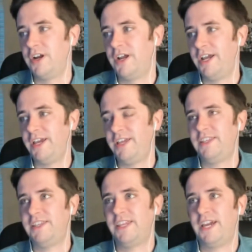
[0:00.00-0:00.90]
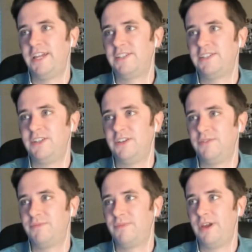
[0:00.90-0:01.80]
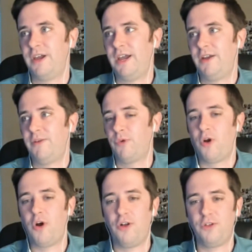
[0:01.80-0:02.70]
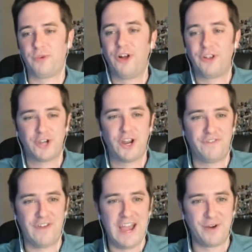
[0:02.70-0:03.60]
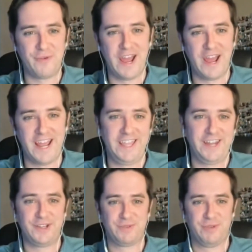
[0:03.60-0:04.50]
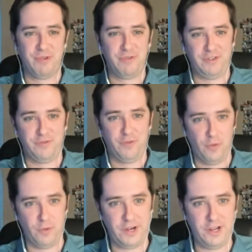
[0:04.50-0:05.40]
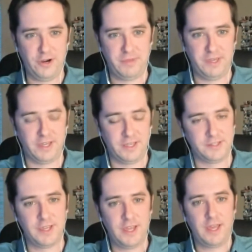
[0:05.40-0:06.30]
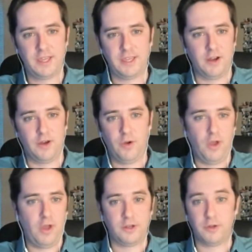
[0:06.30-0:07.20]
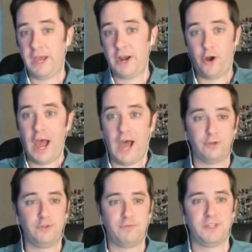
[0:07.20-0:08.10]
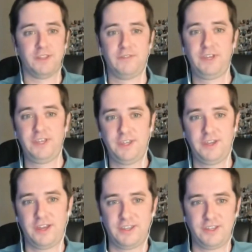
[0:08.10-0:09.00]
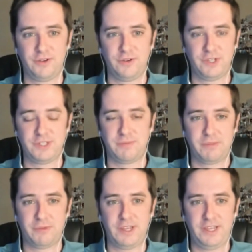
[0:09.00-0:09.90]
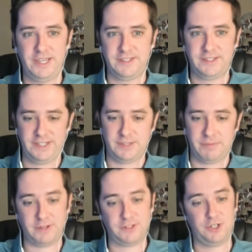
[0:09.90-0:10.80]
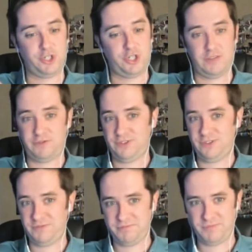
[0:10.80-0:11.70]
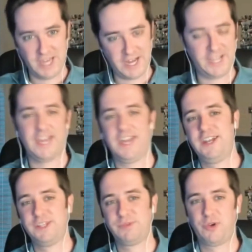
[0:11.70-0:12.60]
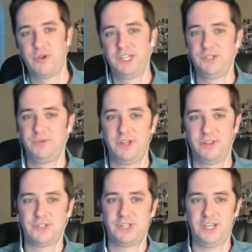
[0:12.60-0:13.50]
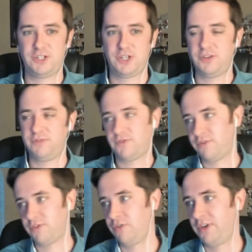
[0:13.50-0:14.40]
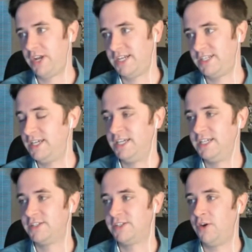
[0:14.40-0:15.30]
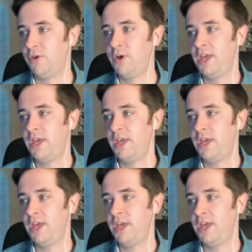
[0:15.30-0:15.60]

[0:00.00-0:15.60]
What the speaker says: And I think that that's, we're all trying to find our way, as we're moving forward here because, no matter how you've been living, in recent memory, it's about to shift yet again as we're going into another stage of COVID-19. So,